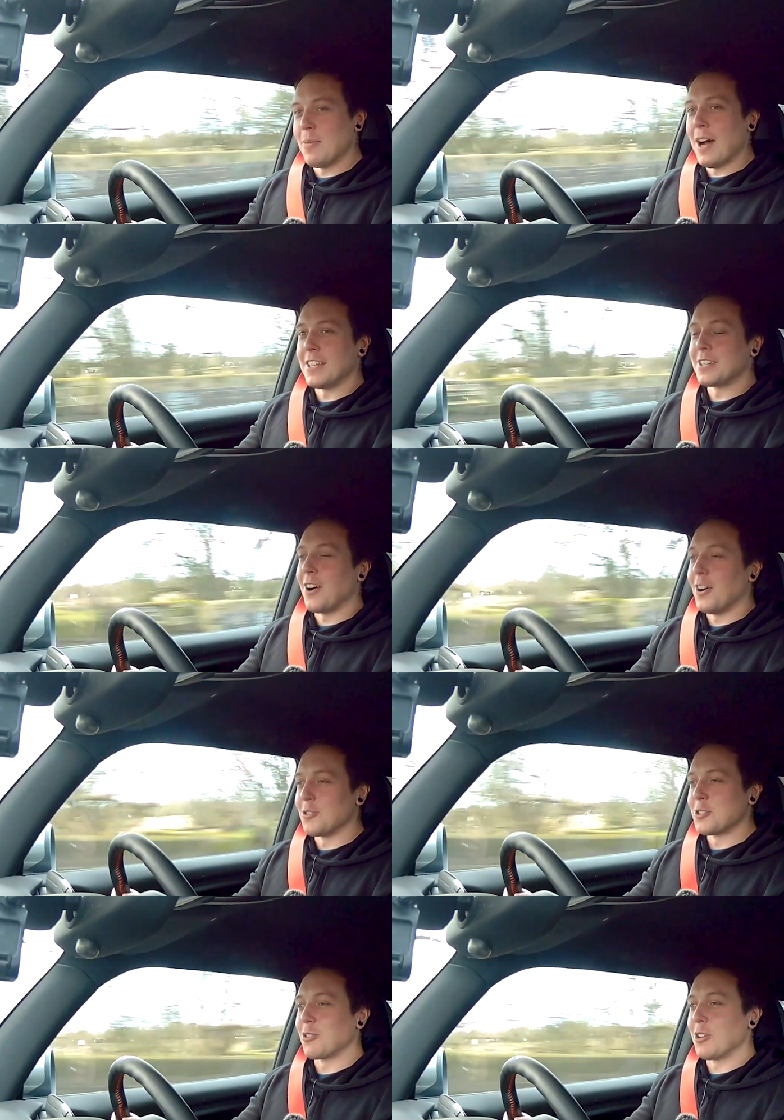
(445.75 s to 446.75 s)
about this car
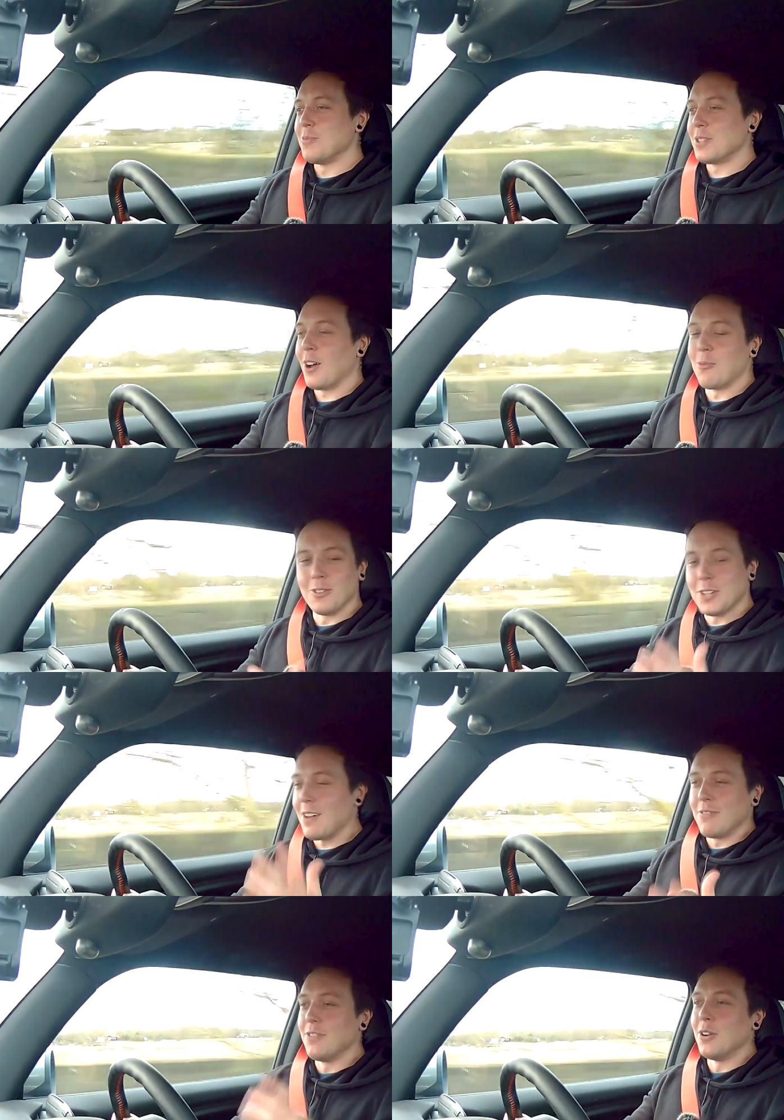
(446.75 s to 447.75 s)
just screams, I want to
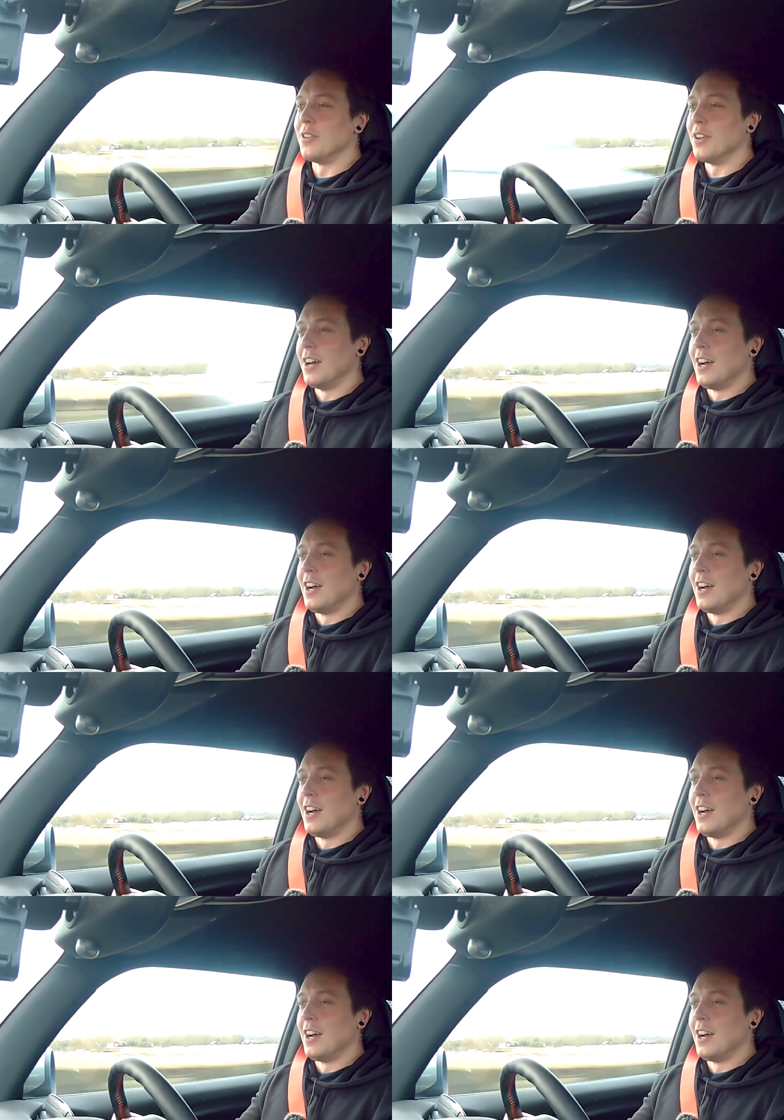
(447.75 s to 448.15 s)
have fun.